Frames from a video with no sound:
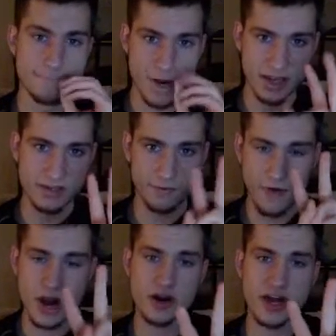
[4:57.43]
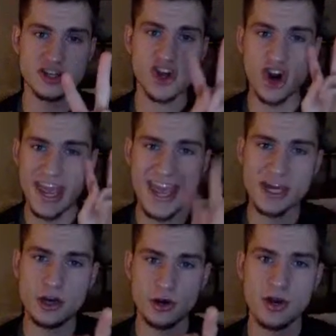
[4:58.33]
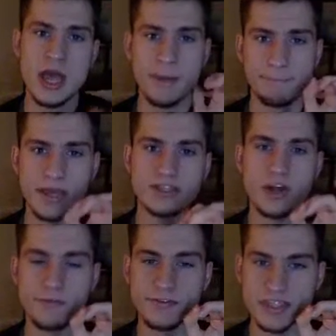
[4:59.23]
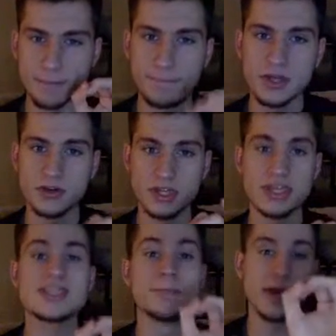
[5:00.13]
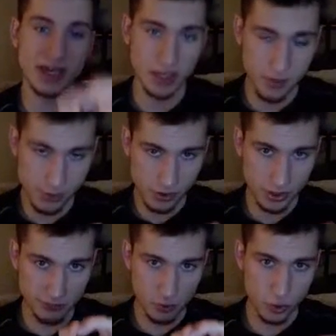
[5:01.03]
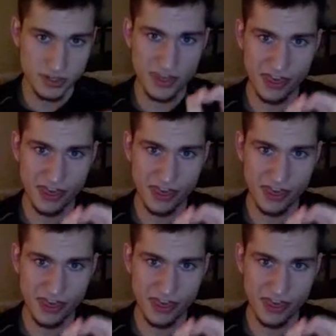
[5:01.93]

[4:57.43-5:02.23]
But Fire and Ice are hindered based off of its ability, its Mega ability, of course,